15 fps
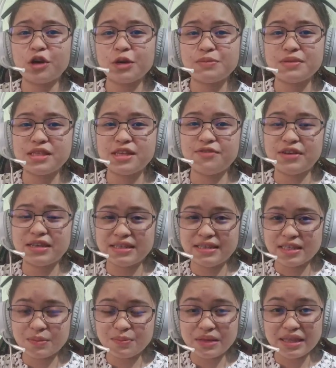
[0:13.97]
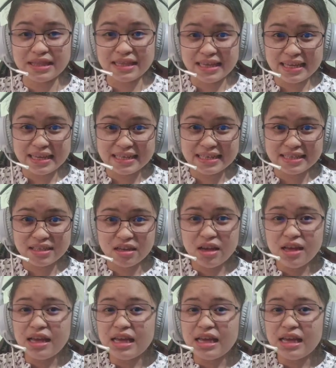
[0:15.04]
formative assessment is,